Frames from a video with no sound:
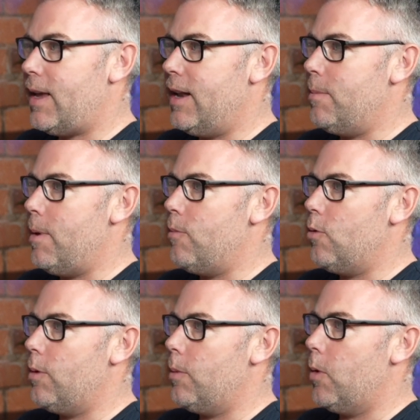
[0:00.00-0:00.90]
And I remember
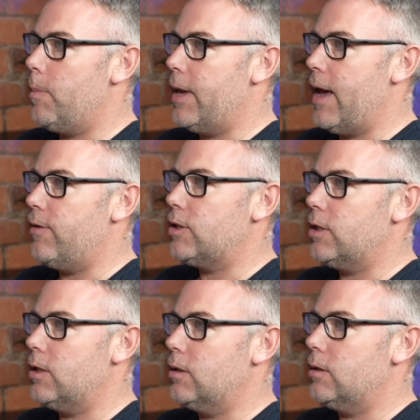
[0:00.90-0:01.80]
we beat
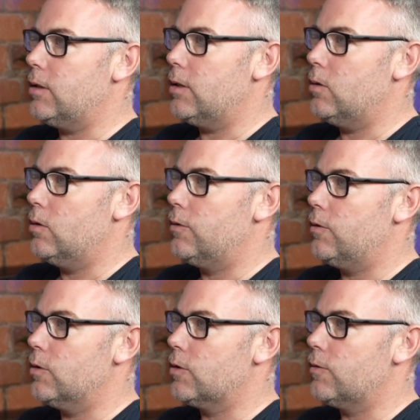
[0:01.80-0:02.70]
Everton at the
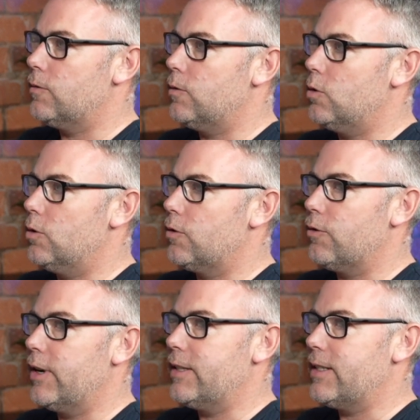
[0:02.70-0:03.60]
Hawthorns 4-3.